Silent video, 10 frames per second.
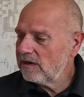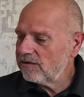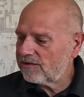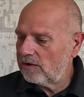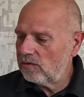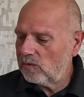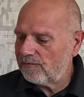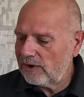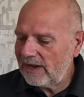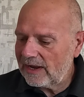So
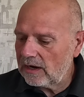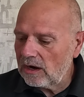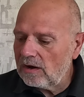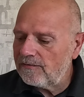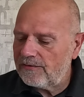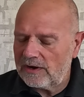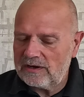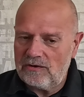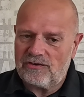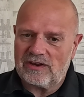we've really had a lot of
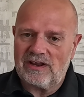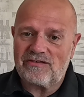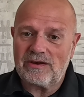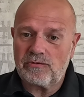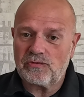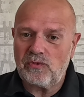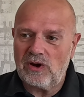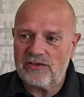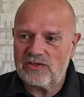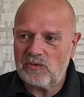fun using this. It was
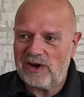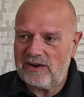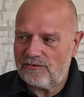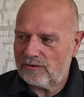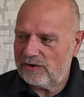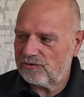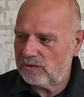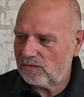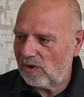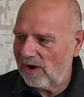worth the wait for it
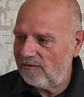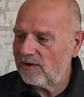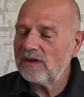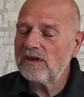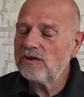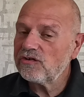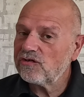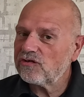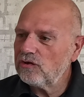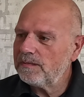to arrive.
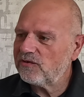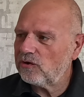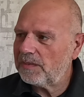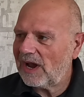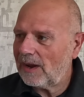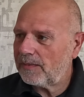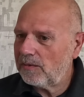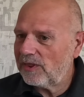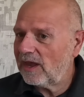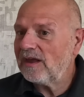Super, super happy
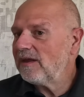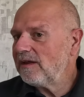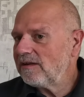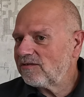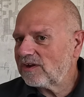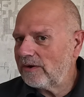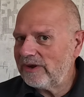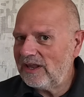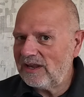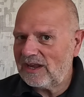with it. It's
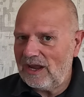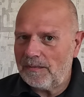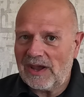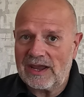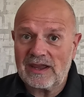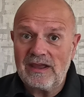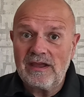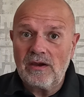going in the gear bag.